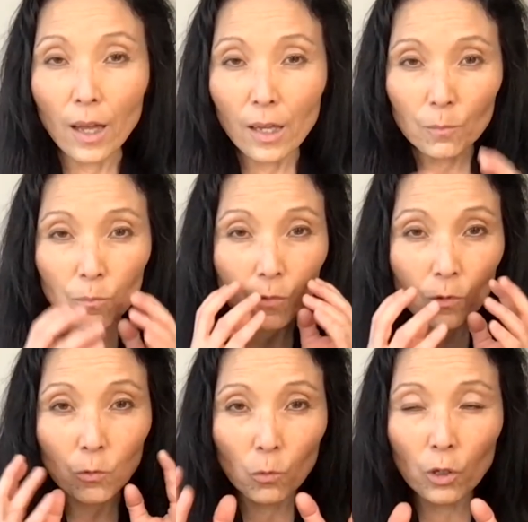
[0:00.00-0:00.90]
I'm
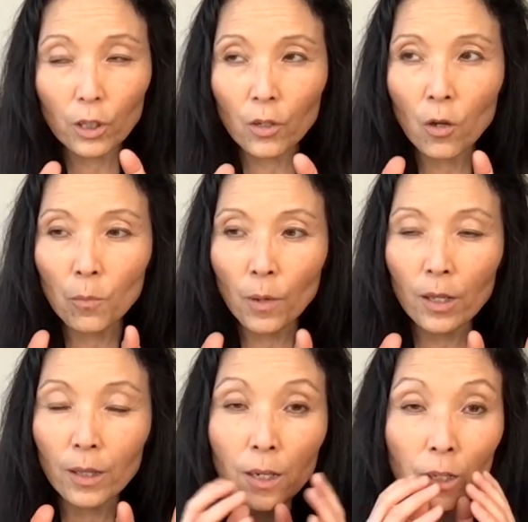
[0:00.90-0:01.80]
working on
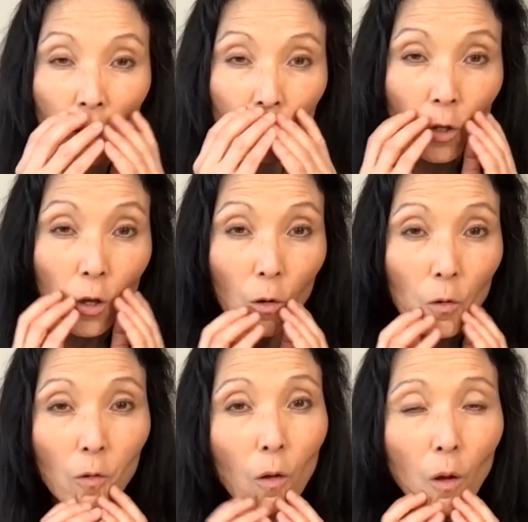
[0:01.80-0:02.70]
my letting this go
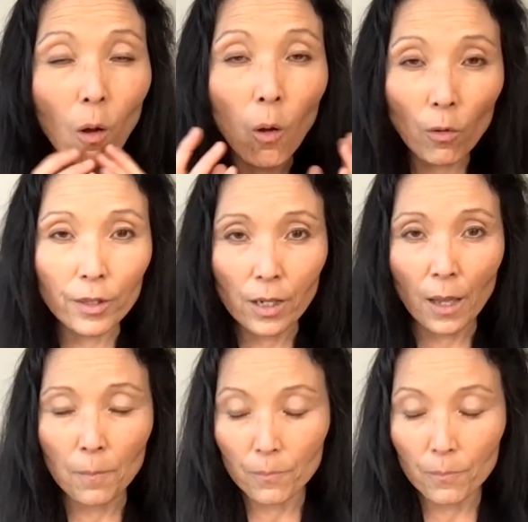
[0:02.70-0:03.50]
all the time.